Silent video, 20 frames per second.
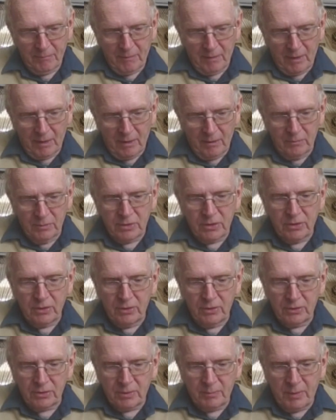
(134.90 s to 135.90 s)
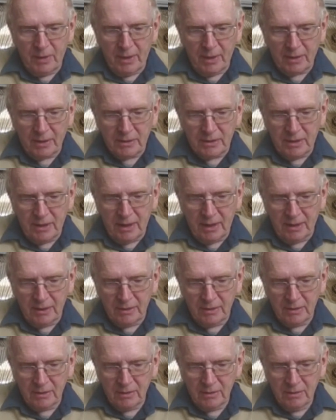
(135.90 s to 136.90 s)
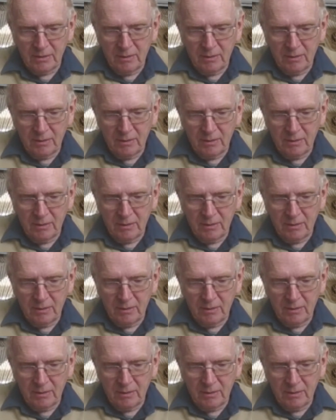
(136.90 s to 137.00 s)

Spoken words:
It was thought to be extinct,